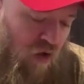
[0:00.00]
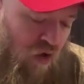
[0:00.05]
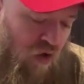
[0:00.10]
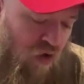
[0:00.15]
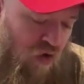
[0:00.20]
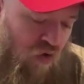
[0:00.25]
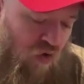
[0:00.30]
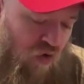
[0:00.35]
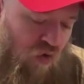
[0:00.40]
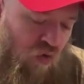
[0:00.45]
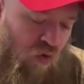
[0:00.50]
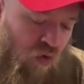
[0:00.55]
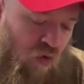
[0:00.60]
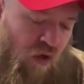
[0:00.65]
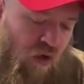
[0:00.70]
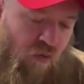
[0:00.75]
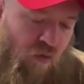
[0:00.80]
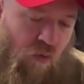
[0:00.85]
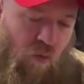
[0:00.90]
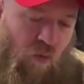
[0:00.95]
Who
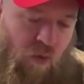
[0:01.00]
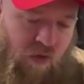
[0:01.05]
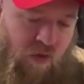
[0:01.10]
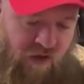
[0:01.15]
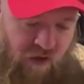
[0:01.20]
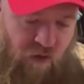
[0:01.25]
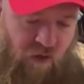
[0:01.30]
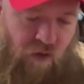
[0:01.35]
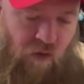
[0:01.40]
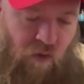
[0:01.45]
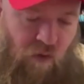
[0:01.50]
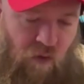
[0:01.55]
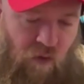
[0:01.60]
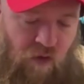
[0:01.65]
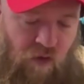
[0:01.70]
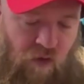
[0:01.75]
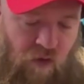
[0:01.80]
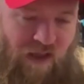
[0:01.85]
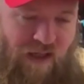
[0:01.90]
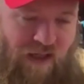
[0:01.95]
would you
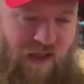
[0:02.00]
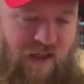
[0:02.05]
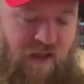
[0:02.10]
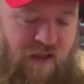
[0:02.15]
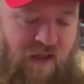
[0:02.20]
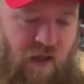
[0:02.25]
like